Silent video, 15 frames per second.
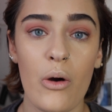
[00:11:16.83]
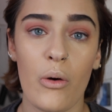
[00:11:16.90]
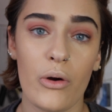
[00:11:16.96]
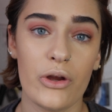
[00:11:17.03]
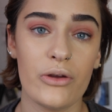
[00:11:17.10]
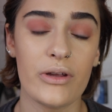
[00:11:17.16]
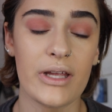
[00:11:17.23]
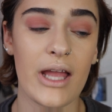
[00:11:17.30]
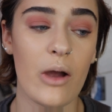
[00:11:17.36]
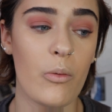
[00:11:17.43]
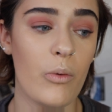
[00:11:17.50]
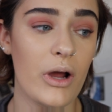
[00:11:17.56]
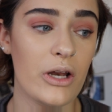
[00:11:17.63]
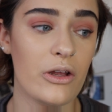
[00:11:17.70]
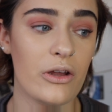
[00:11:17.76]
or you can get
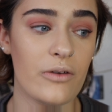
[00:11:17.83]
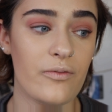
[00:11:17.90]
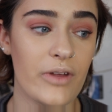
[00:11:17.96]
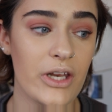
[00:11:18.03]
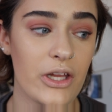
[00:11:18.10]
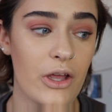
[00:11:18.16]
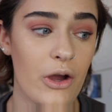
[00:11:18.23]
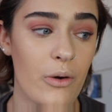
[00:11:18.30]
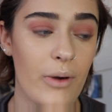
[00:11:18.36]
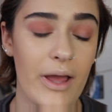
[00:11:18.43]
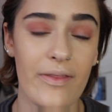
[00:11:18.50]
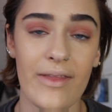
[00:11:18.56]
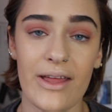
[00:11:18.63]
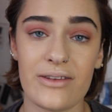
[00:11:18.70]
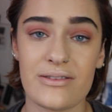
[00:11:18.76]
1 good video
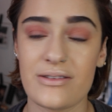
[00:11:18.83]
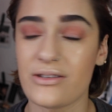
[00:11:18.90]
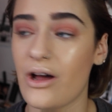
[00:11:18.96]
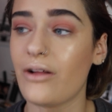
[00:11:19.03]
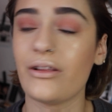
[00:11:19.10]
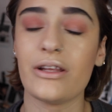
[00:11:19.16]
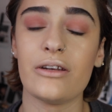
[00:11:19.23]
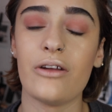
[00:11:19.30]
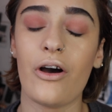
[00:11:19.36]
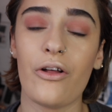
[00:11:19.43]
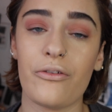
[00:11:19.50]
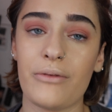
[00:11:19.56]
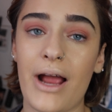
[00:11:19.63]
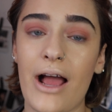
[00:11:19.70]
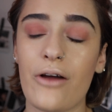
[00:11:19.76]
and that's solid
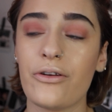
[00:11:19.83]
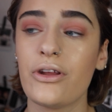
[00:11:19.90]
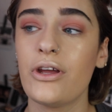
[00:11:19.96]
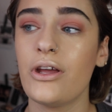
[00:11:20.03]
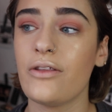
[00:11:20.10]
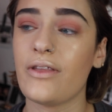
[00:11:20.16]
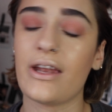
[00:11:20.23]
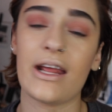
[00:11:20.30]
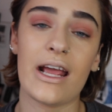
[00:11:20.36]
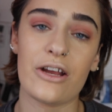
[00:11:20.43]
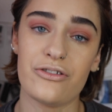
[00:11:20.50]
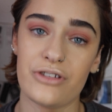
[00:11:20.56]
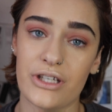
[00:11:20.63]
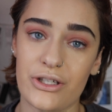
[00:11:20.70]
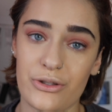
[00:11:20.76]
all around that I
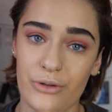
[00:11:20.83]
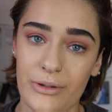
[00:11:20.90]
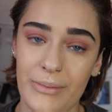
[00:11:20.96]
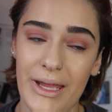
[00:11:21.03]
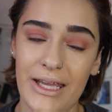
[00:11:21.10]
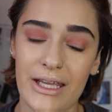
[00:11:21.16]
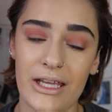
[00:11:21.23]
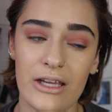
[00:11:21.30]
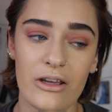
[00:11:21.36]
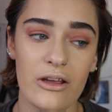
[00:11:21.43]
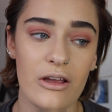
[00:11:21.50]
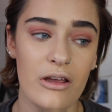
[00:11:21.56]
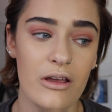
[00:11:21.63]
actually enjoy making.